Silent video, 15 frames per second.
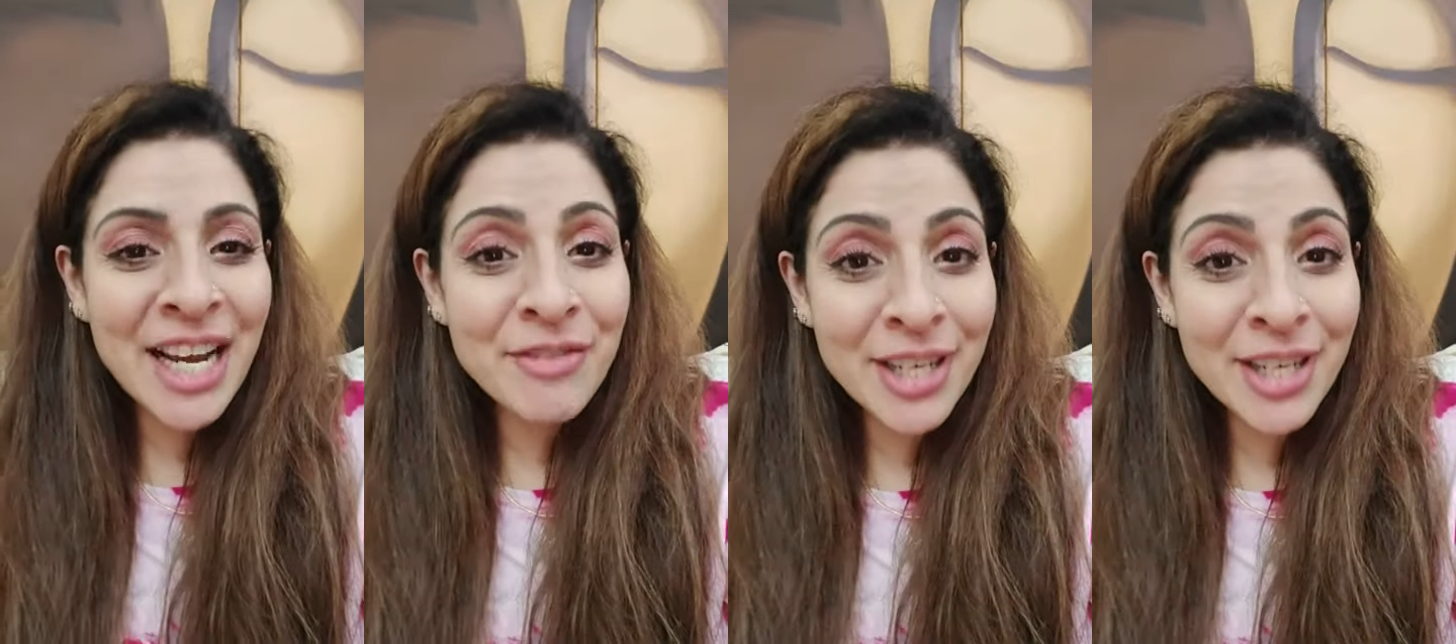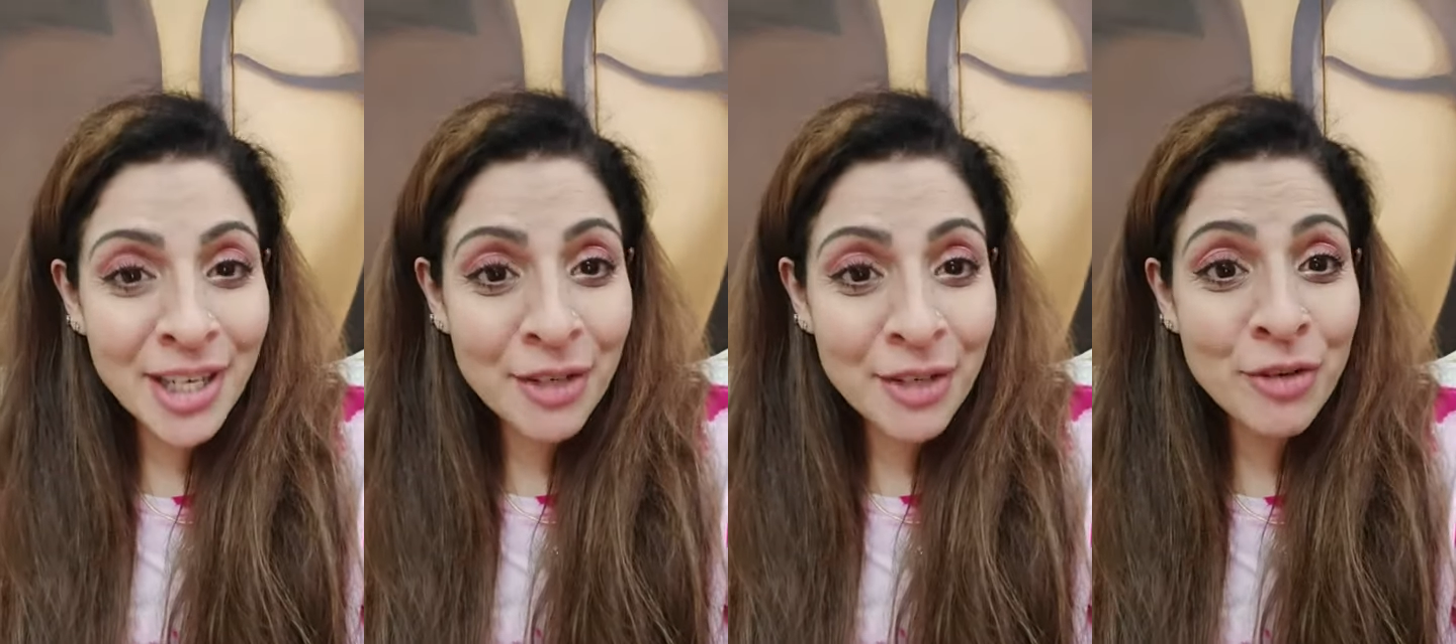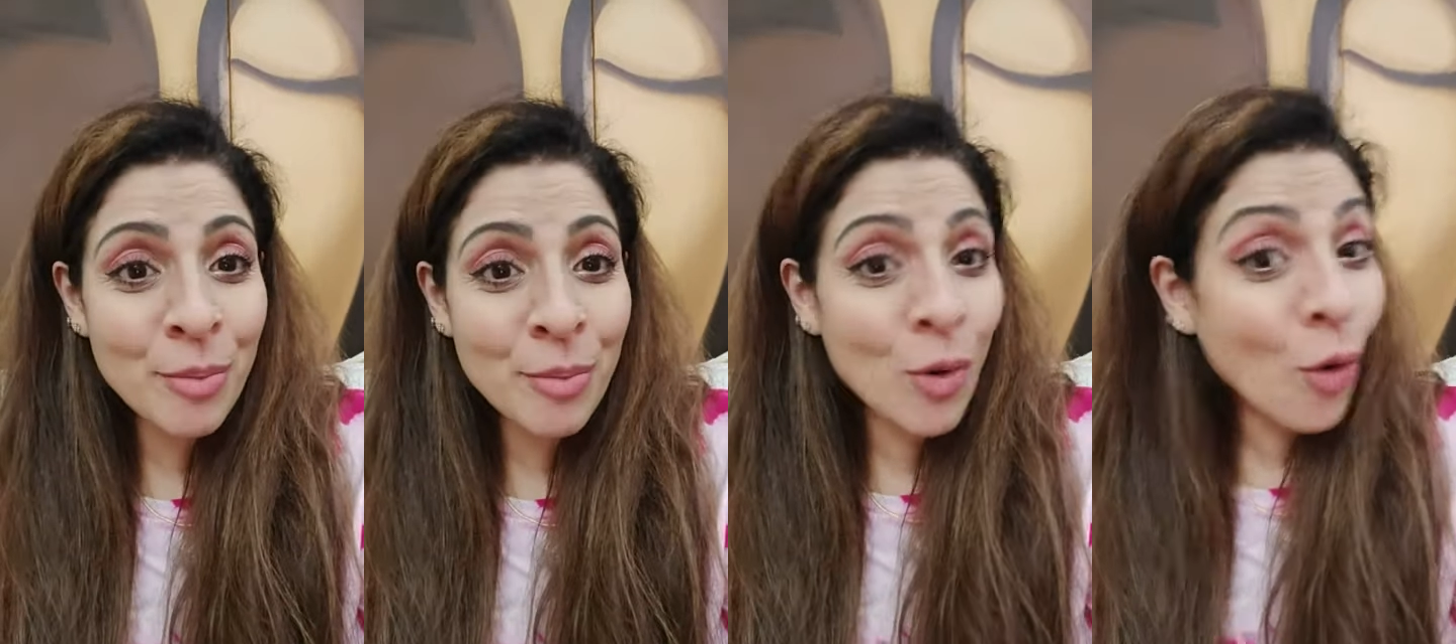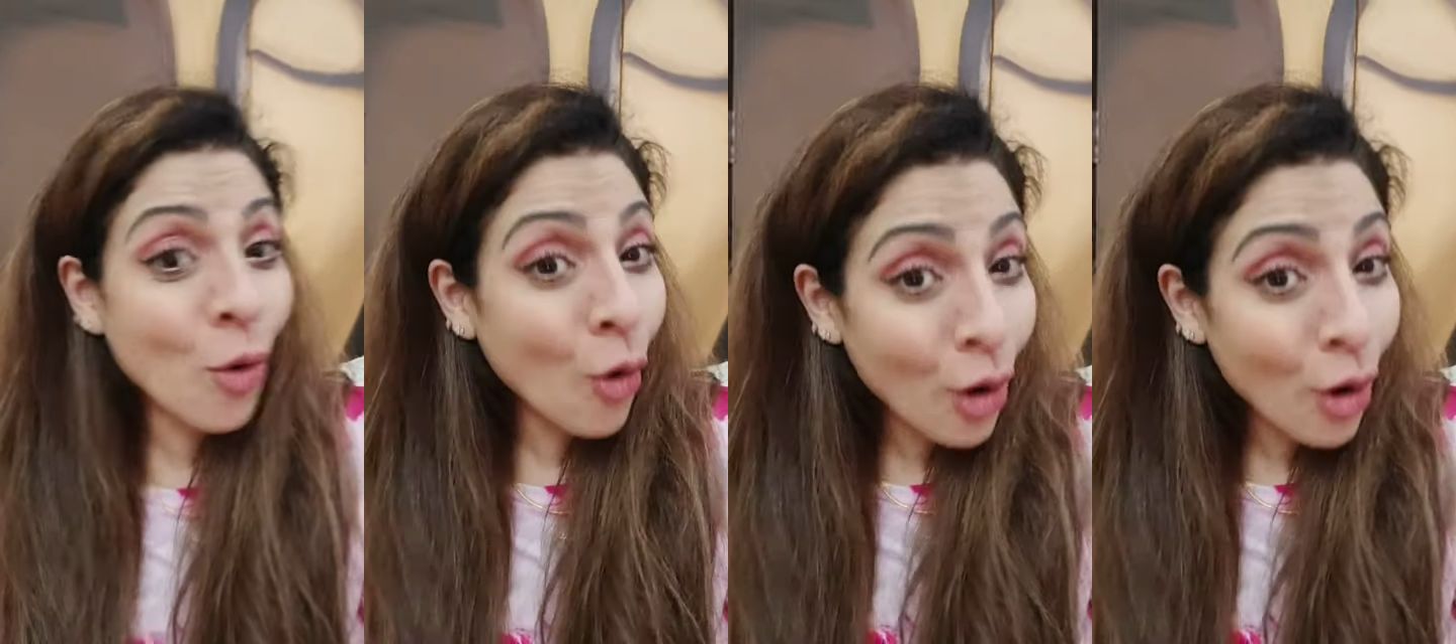I've heard from
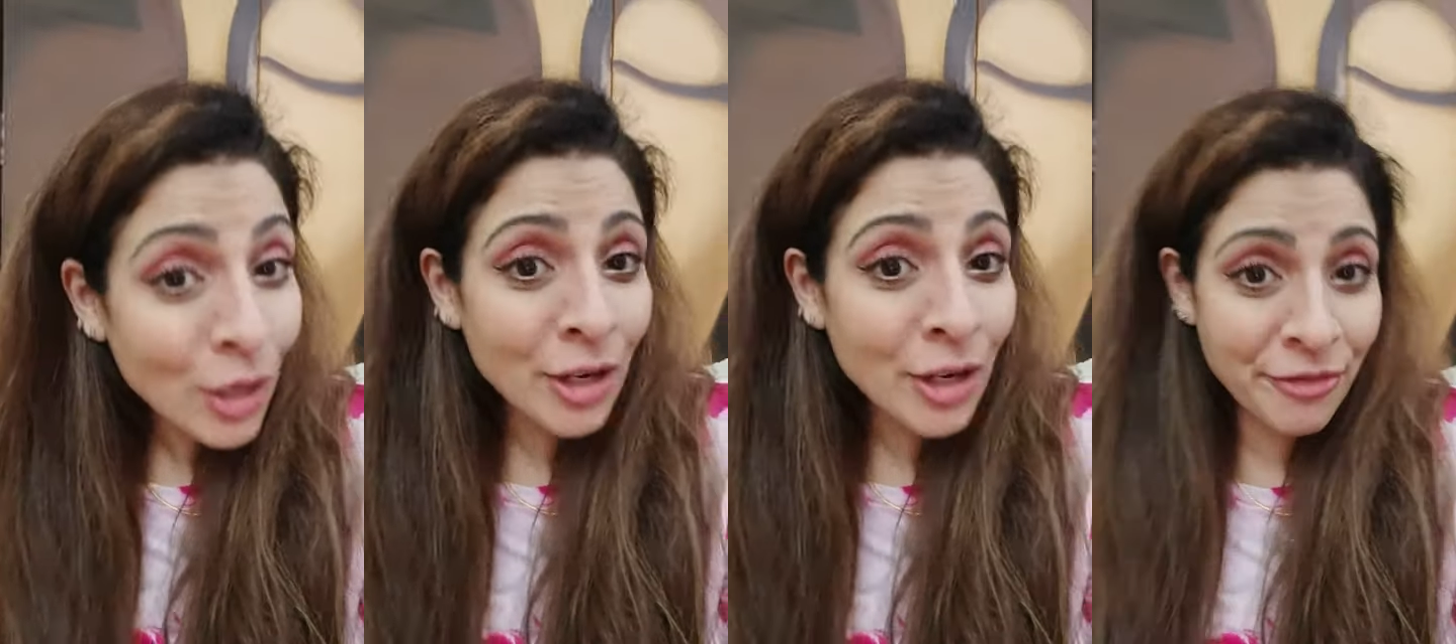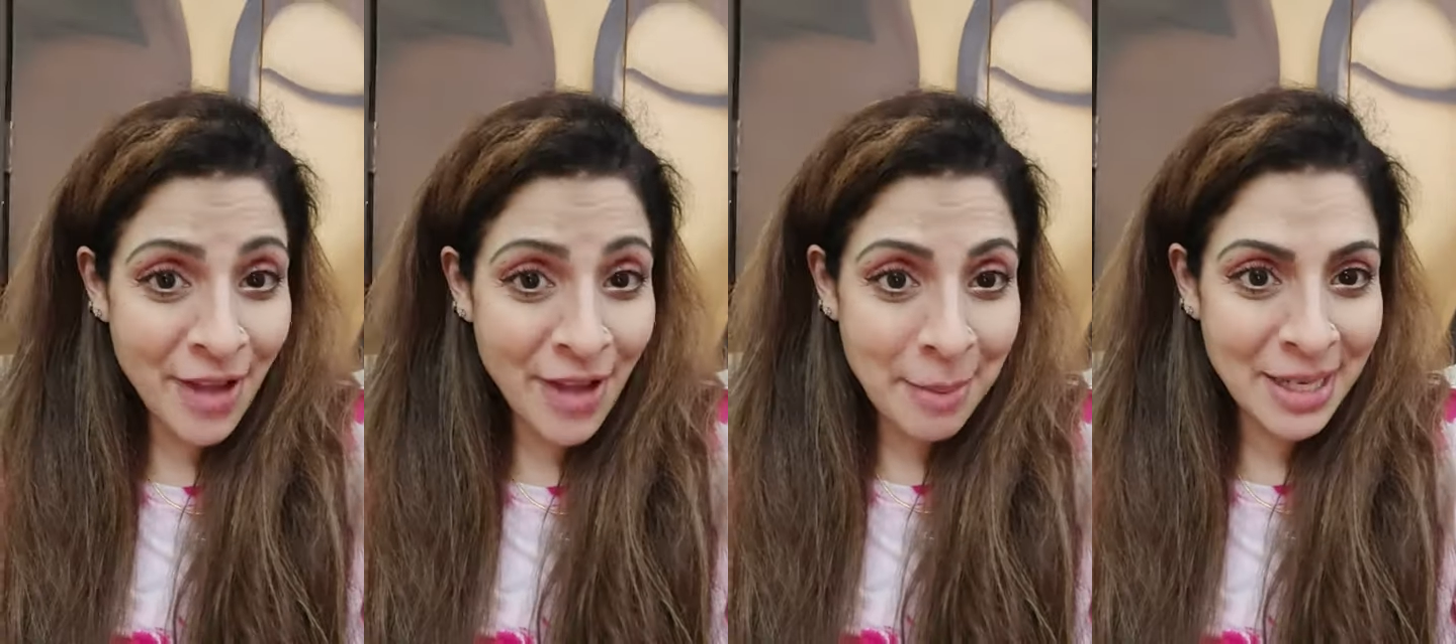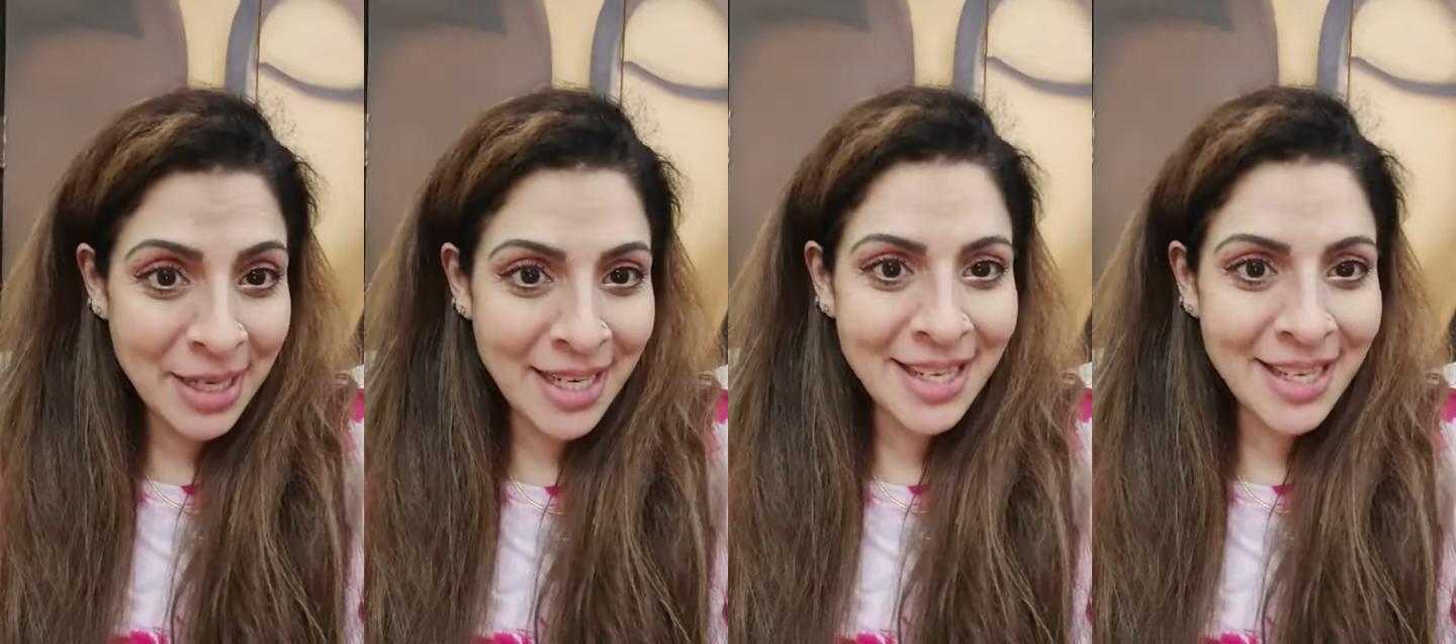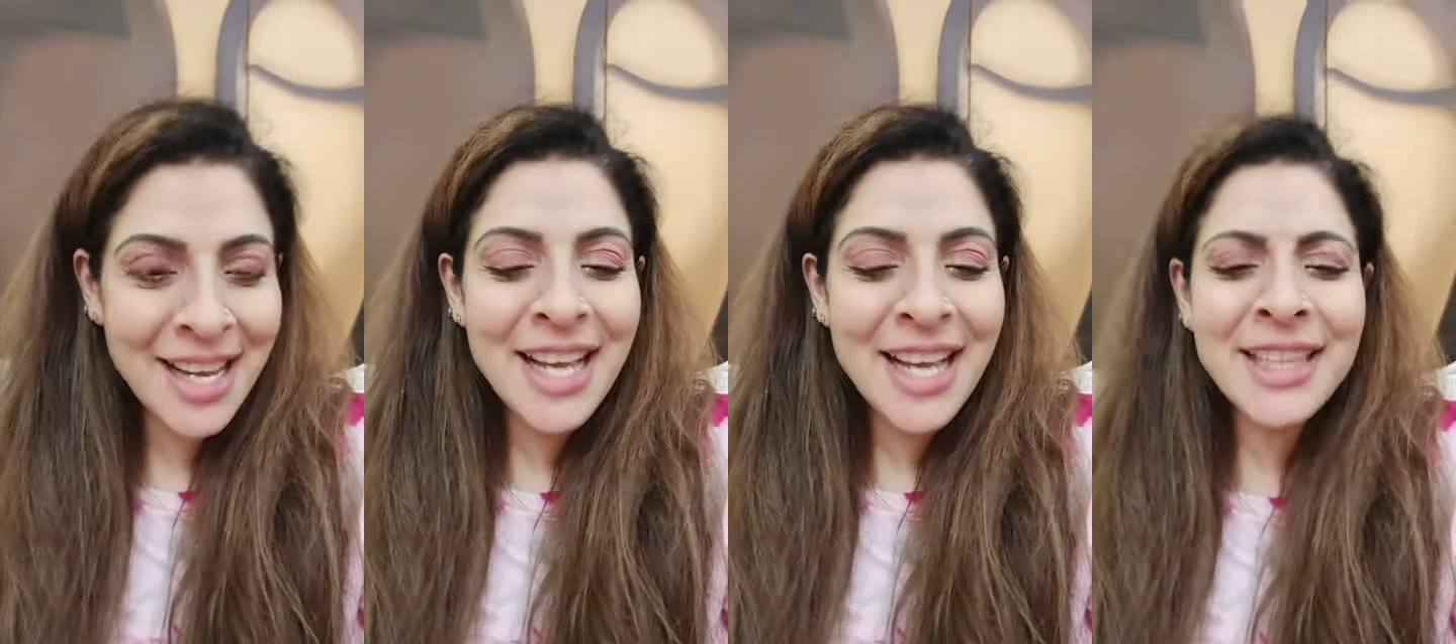all your family